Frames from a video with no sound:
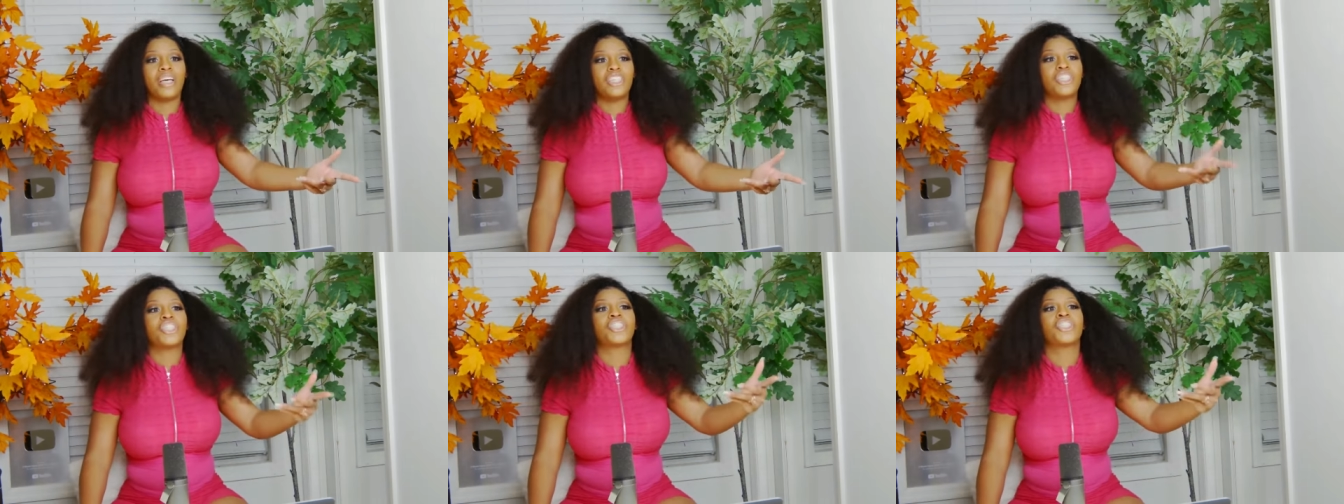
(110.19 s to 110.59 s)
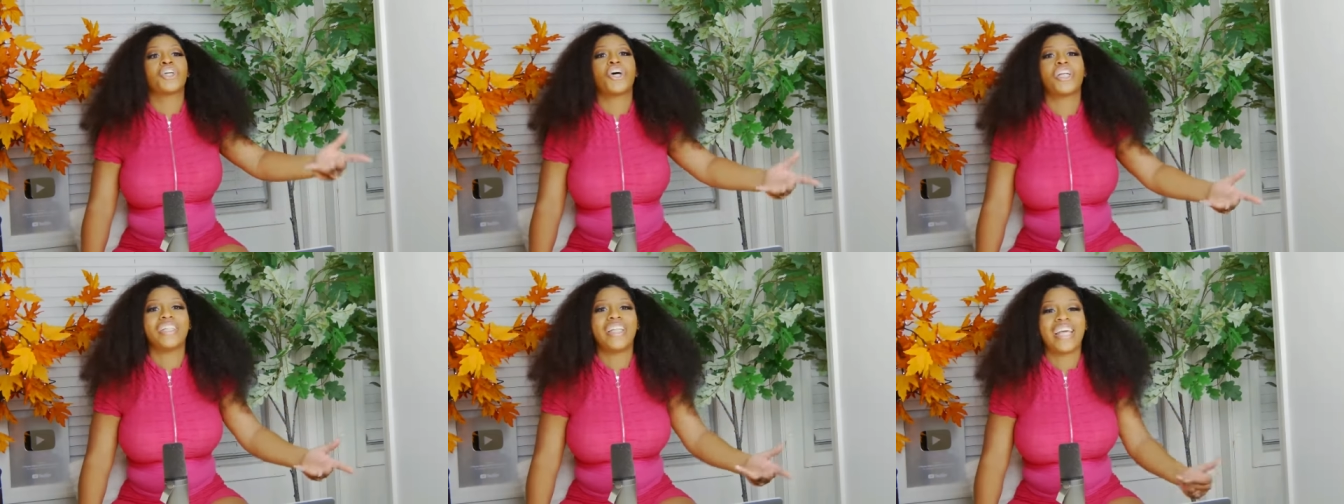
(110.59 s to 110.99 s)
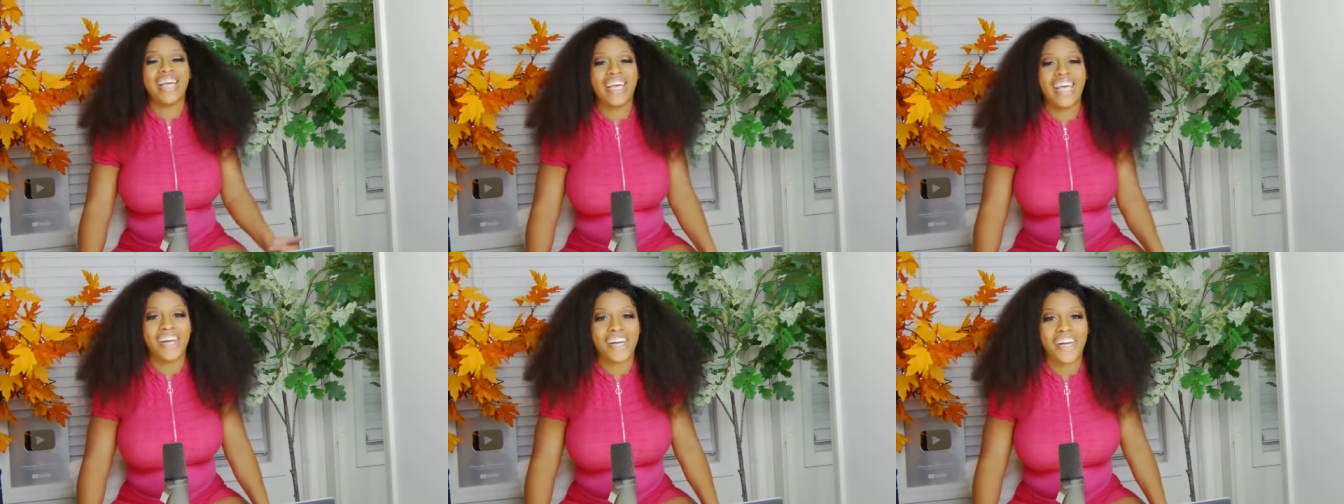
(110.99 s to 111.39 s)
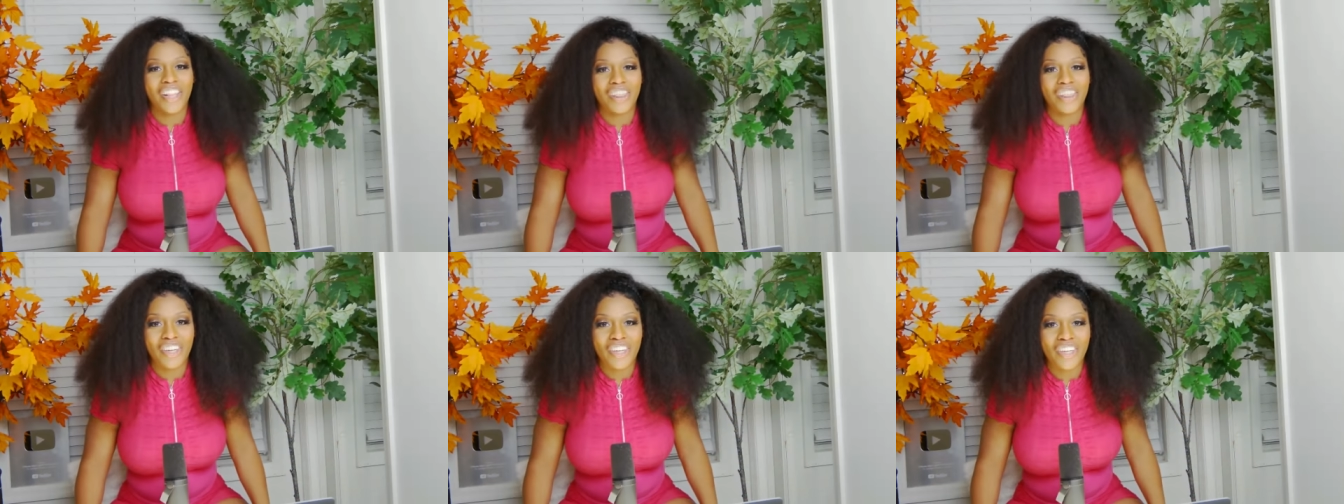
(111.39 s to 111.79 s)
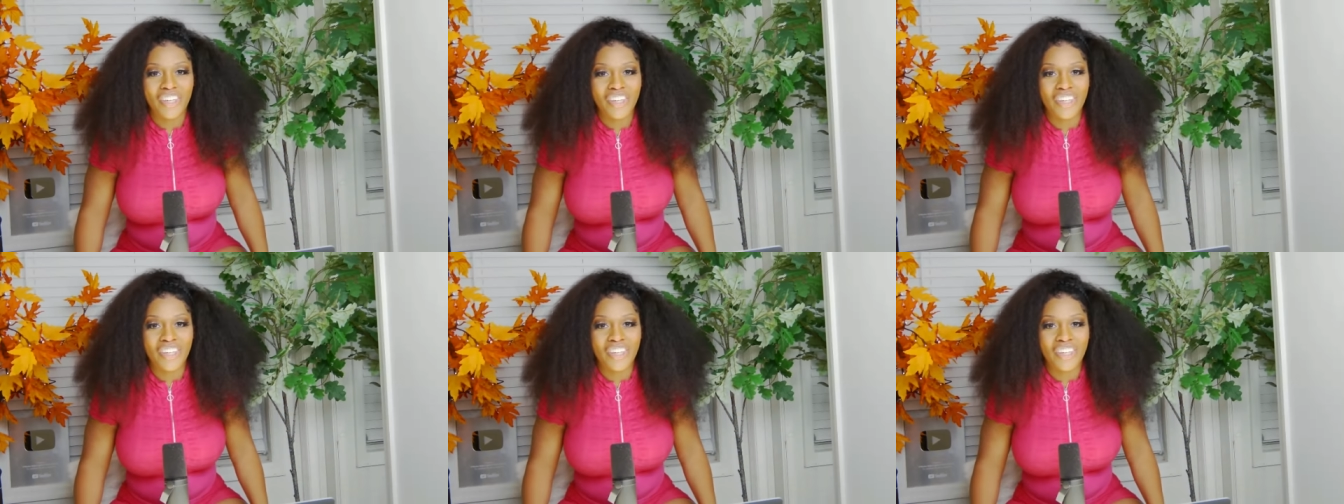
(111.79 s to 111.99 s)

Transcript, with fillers: surely they can get another.